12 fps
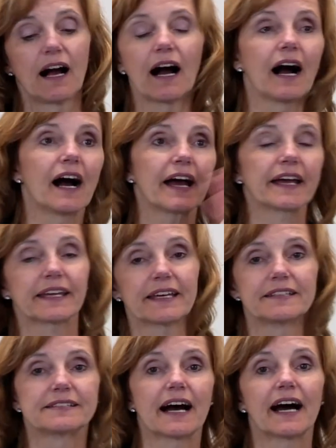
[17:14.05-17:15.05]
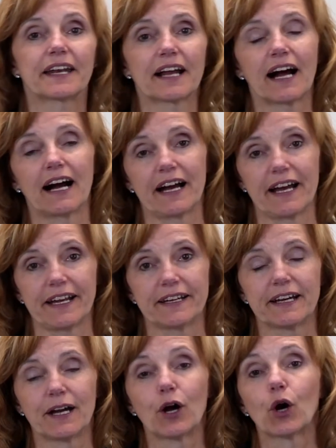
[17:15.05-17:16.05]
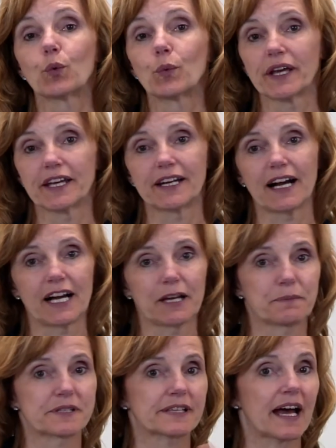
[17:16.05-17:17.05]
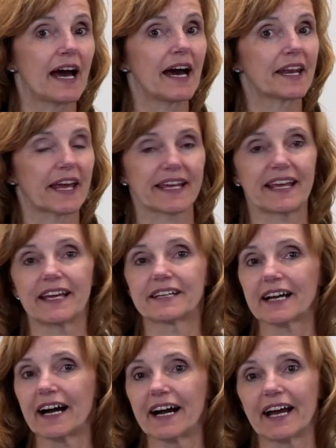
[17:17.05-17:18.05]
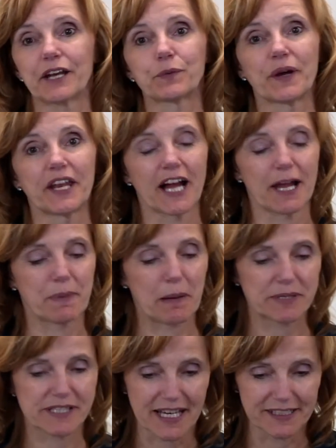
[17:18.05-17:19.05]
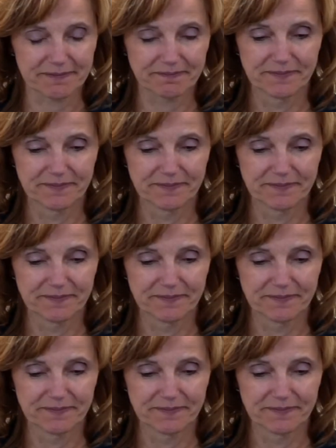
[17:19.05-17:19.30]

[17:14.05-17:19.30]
I cannot hide when I'm sad. I can't hide when I'm upset.